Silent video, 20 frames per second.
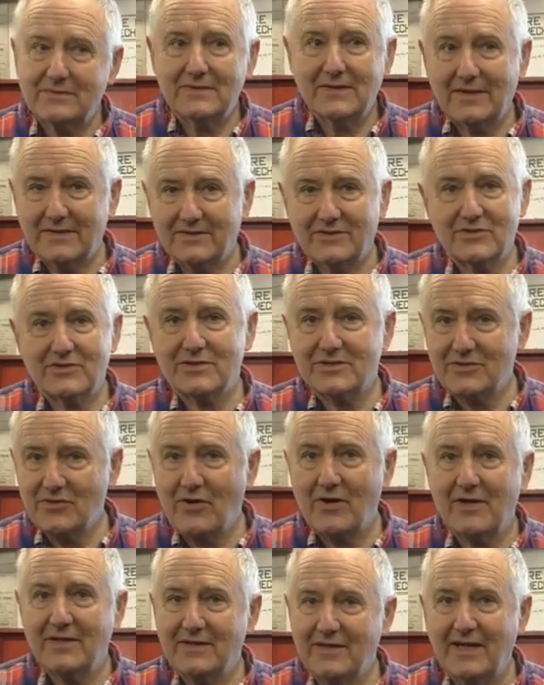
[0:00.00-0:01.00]
it just
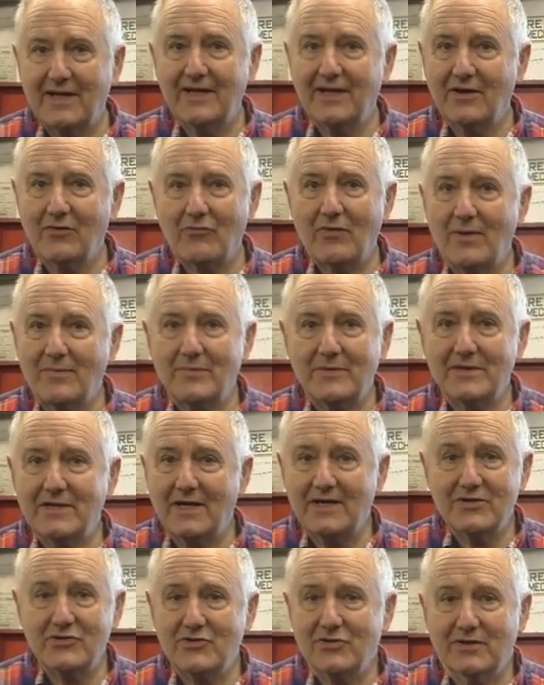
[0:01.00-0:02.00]
started getting a
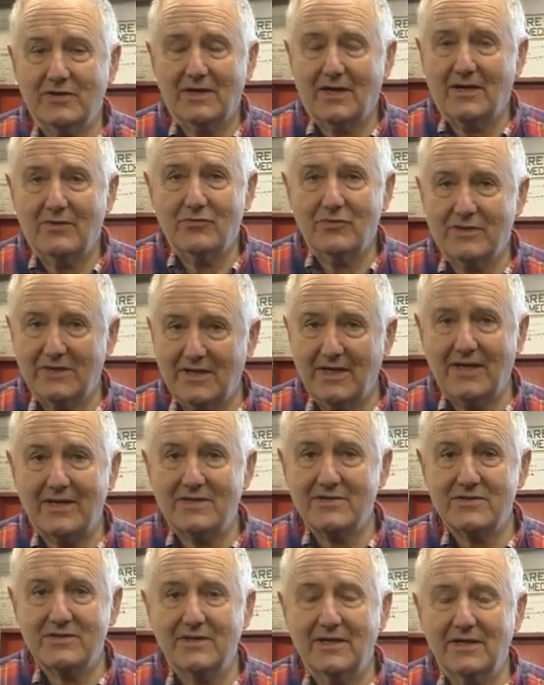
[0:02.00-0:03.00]
reputation, I would
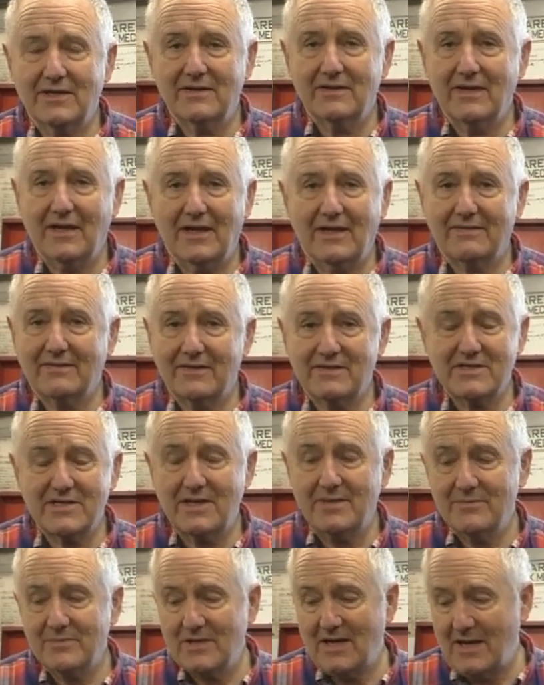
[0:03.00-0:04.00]
guess. And at the
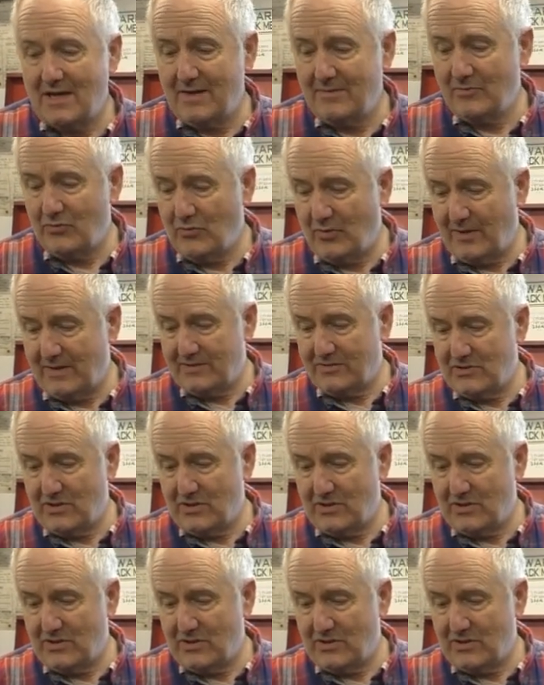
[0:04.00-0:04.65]
same time, you had